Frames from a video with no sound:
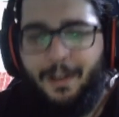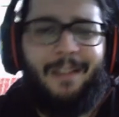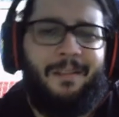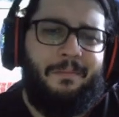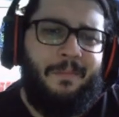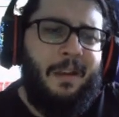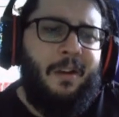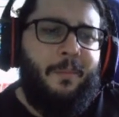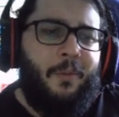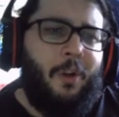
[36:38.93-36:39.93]
Yeah, I mean,
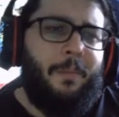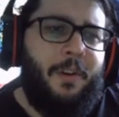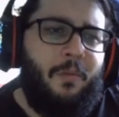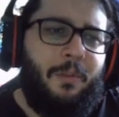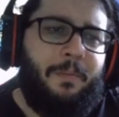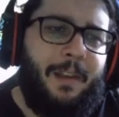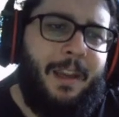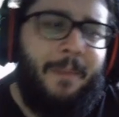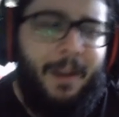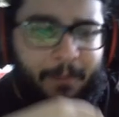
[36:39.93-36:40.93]
probably you would
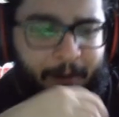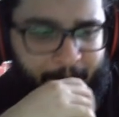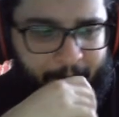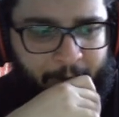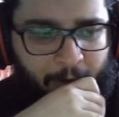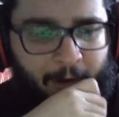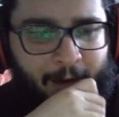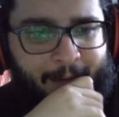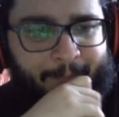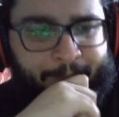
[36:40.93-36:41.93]
play maybe for